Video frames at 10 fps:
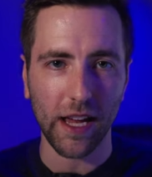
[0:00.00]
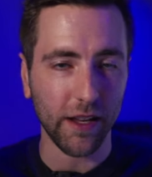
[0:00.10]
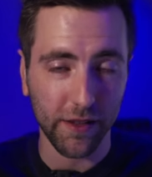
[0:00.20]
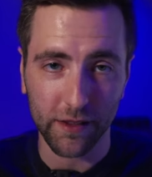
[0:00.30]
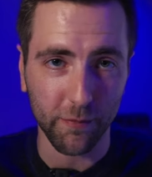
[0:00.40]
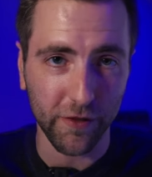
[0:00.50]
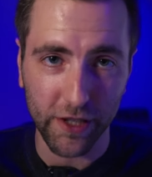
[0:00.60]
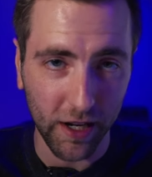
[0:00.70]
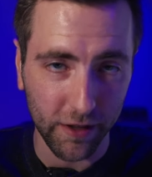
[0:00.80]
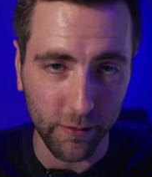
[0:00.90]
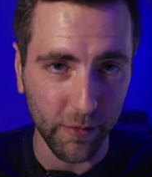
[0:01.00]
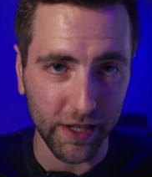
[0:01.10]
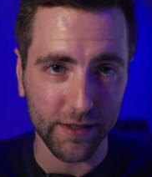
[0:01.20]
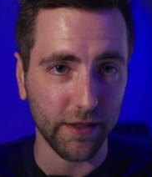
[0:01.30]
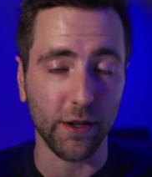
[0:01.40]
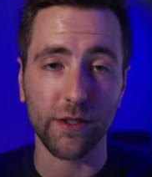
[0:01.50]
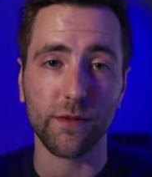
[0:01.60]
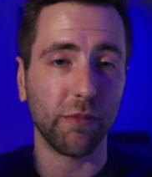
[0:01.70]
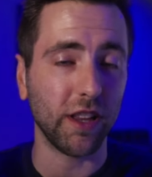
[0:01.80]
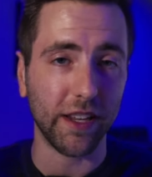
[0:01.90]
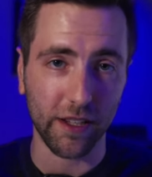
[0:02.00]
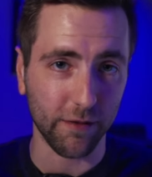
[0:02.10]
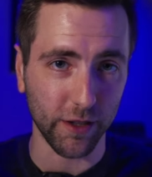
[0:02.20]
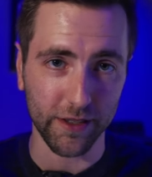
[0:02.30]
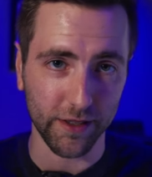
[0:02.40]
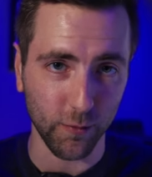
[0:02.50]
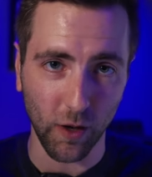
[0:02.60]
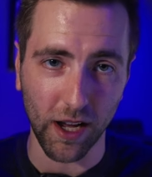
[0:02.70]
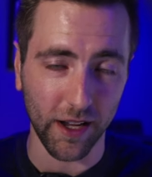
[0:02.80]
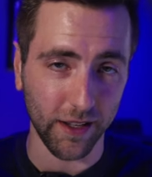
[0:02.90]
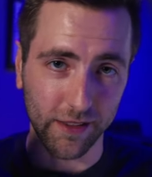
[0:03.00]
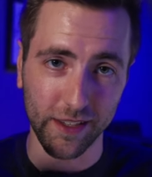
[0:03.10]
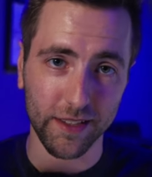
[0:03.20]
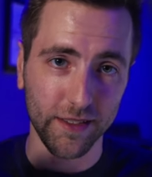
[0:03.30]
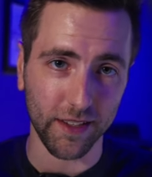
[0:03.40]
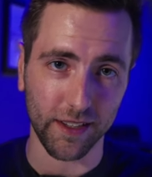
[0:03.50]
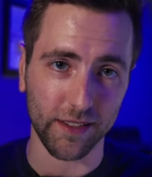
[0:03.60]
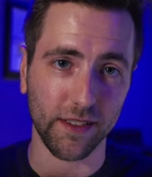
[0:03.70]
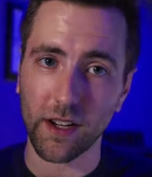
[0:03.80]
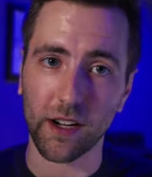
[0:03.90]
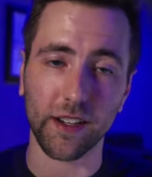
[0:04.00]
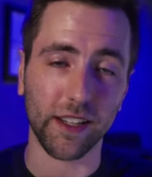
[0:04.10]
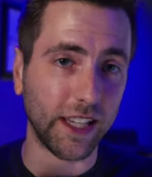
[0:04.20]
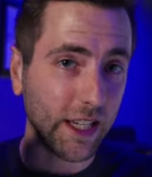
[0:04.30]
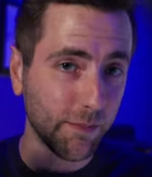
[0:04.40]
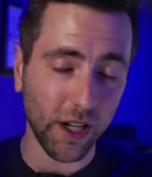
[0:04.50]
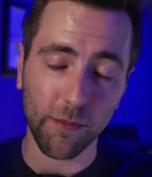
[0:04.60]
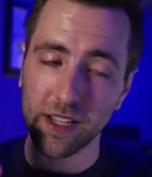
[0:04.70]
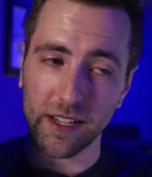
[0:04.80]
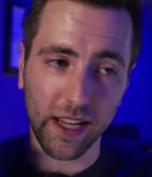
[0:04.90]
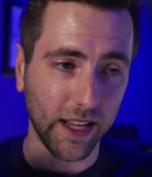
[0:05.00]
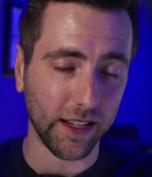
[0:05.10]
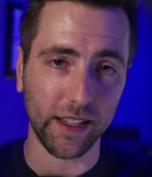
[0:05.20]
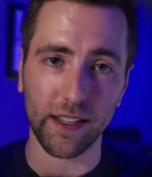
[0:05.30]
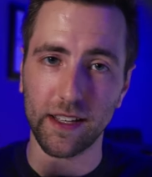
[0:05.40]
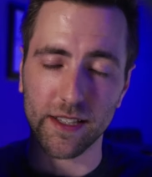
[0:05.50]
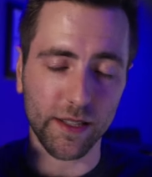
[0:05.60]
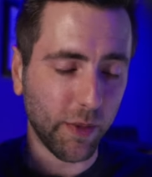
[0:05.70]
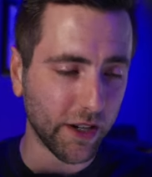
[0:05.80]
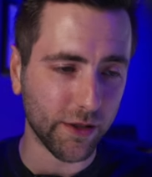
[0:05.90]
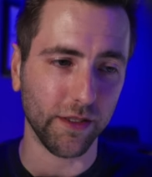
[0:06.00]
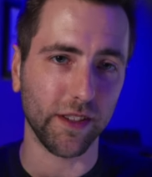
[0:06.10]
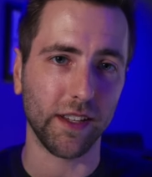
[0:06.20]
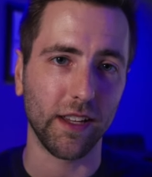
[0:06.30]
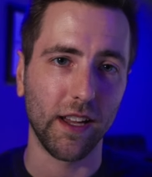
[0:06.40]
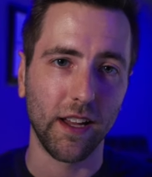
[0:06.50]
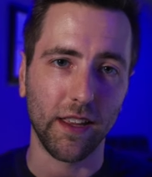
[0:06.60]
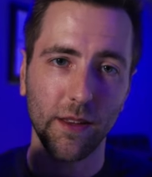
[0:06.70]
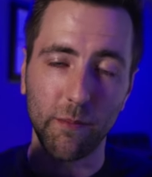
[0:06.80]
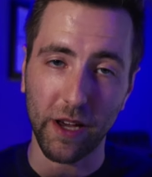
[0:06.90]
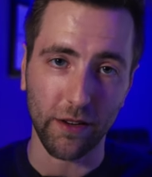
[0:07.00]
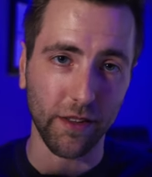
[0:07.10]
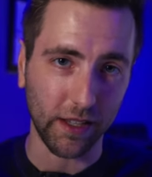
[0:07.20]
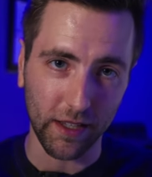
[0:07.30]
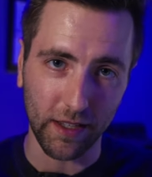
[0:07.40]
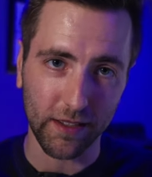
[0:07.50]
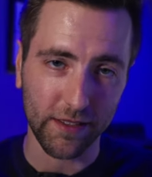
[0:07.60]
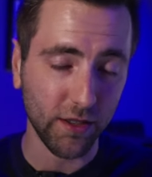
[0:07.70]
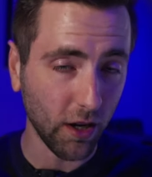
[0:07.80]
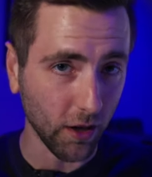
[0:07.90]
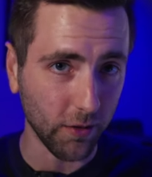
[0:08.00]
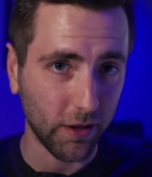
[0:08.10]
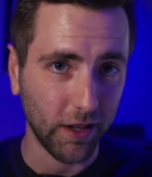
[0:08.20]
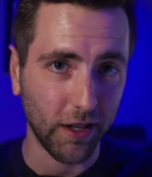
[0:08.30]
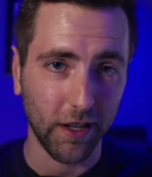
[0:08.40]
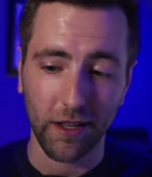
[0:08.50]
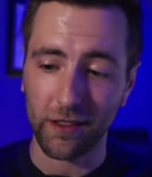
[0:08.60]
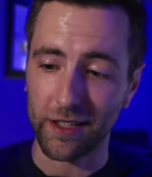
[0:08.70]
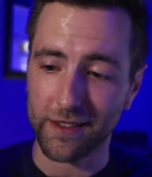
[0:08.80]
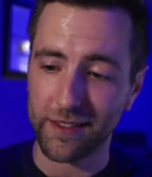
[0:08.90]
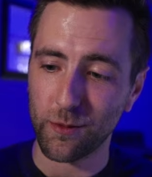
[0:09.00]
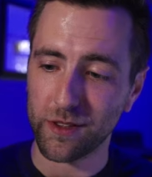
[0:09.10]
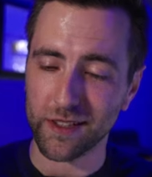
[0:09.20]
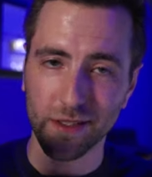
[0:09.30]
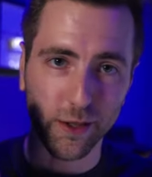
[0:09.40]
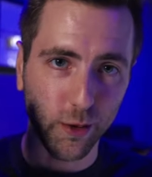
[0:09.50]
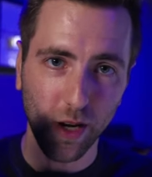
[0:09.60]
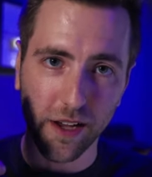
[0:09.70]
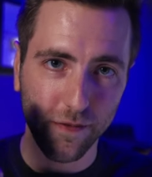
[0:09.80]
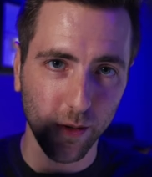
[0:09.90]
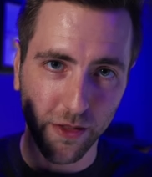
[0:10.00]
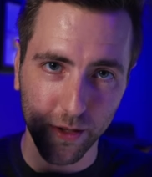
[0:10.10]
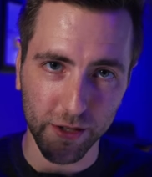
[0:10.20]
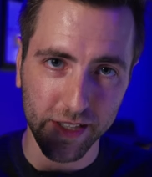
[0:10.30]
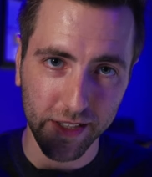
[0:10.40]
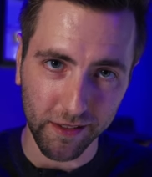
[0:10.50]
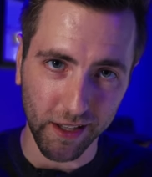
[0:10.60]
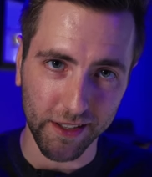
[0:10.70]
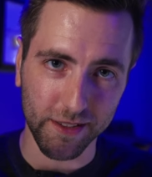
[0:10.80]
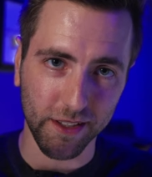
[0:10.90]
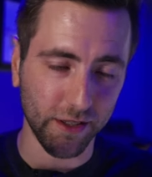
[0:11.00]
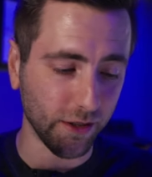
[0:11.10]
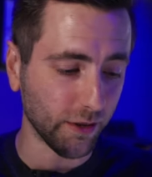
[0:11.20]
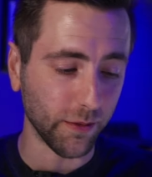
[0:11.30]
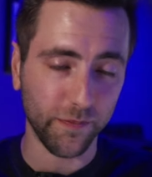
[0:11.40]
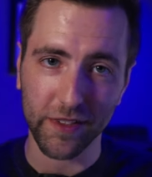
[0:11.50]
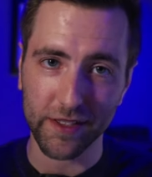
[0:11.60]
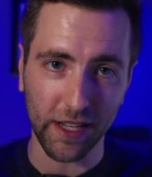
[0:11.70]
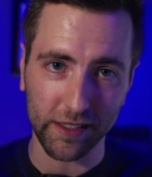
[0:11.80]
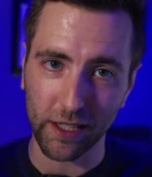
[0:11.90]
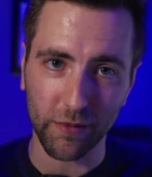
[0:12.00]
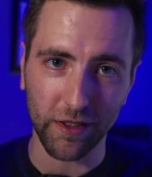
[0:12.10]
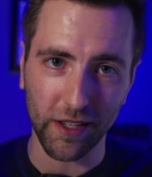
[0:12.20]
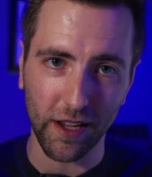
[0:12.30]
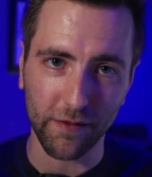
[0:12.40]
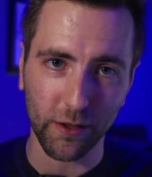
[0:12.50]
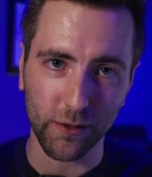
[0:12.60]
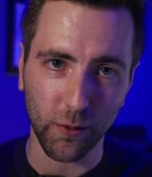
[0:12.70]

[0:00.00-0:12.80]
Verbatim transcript: anything the photographer missed. There's plenty of reasons why these things are gonna keep coming in handy, especially the better they get. So let's see what this new iPhone thirteen lens can do stacked up to the iPhone